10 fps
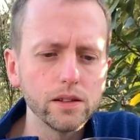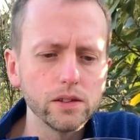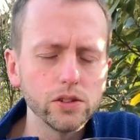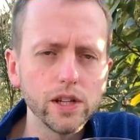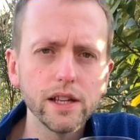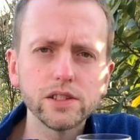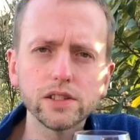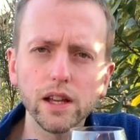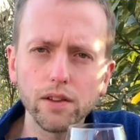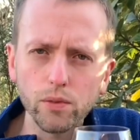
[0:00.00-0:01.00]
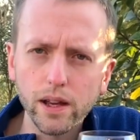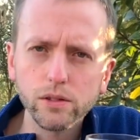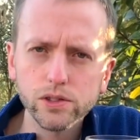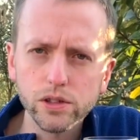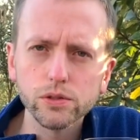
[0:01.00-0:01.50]
Cheers to everyone
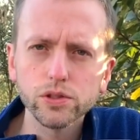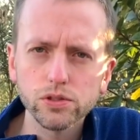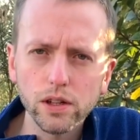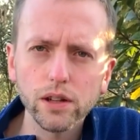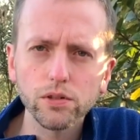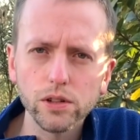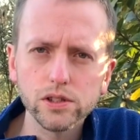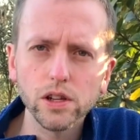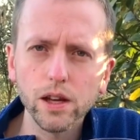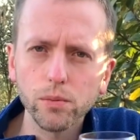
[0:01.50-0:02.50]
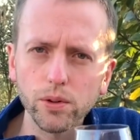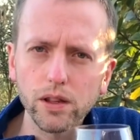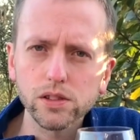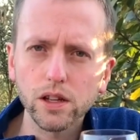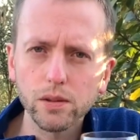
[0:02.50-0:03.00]
else who's struggling through this time, all the other
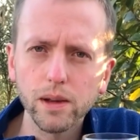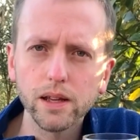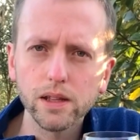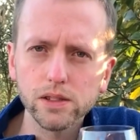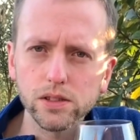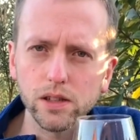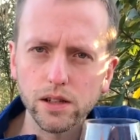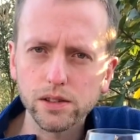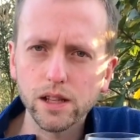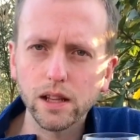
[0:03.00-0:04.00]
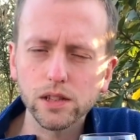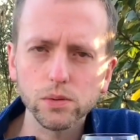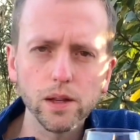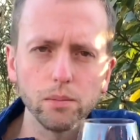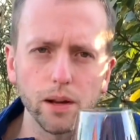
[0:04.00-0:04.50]
cider makers. I know I said it last
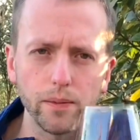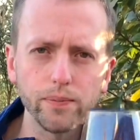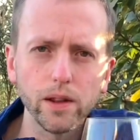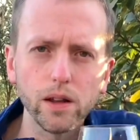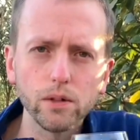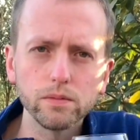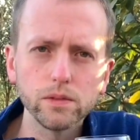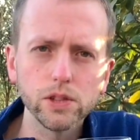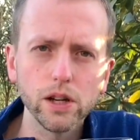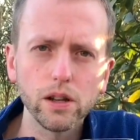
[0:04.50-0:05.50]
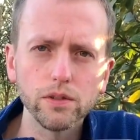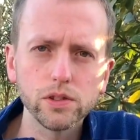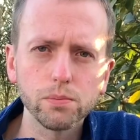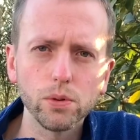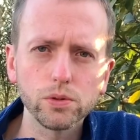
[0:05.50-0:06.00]
week, but, you know, sharing love and
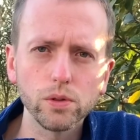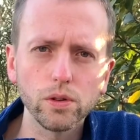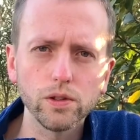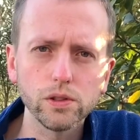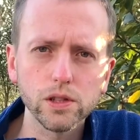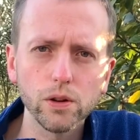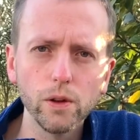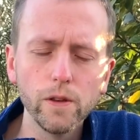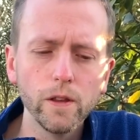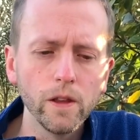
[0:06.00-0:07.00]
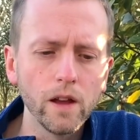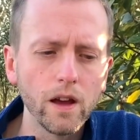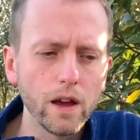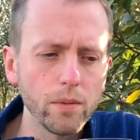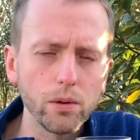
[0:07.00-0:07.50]
support to all of you still.
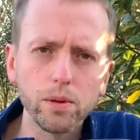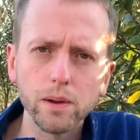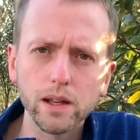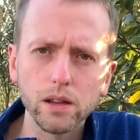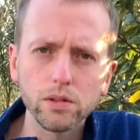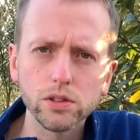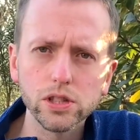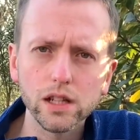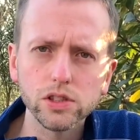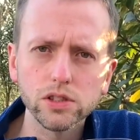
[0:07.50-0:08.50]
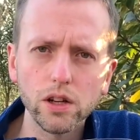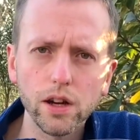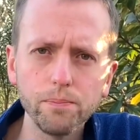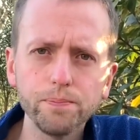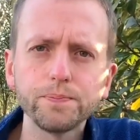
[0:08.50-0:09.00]
Hope you're making it through this challenging
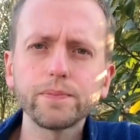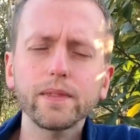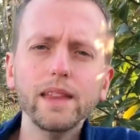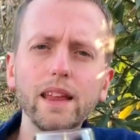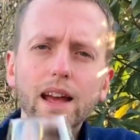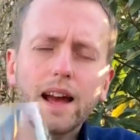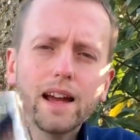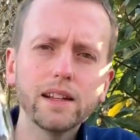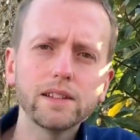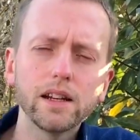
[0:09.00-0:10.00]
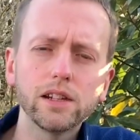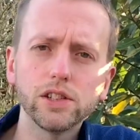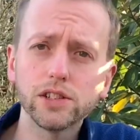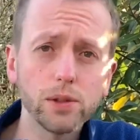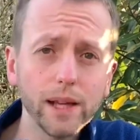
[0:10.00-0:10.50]
time. And
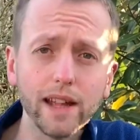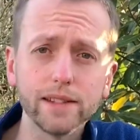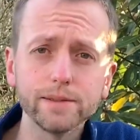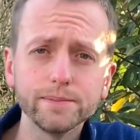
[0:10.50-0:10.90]
cheers to the weekend.